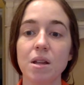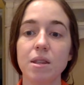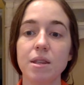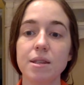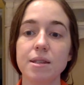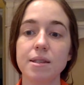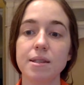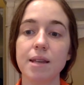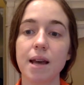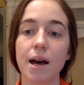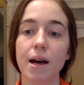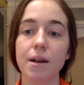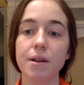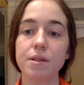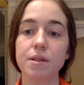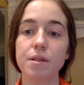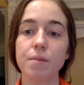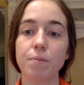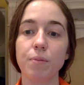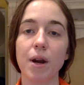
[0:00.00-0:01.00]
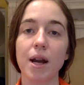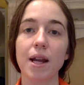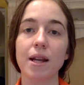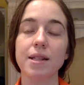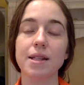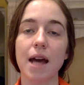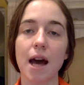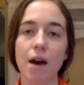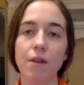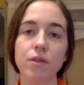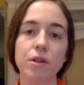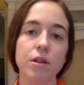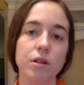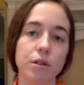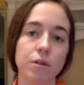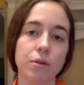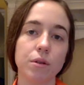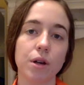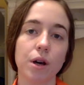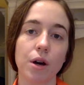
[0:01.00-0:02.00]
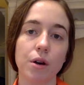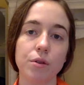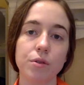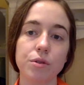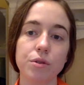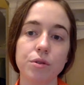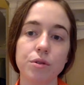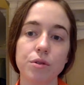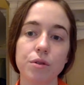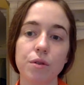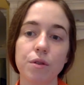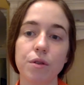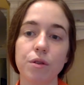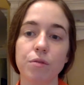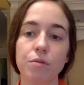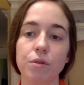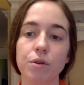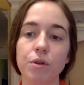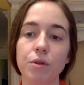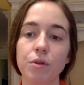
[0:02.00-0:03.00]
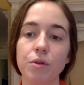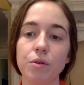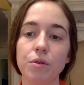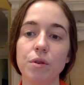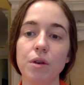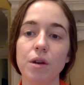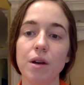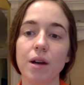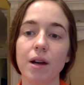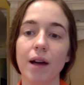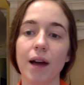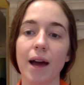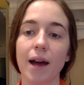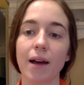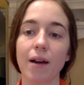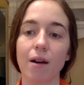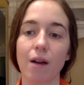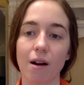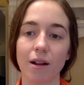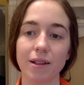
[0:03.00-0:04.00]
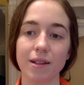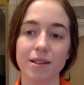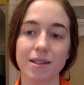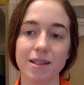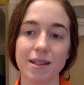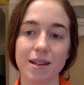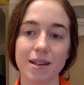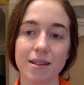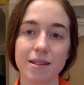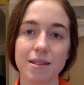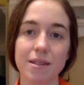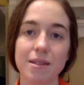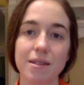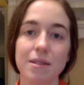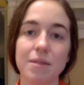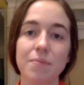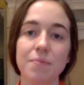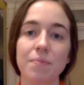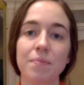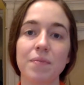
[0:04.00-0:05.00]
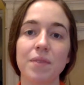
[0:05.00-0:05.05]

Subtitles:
The cells break down the glucose through glycolysis,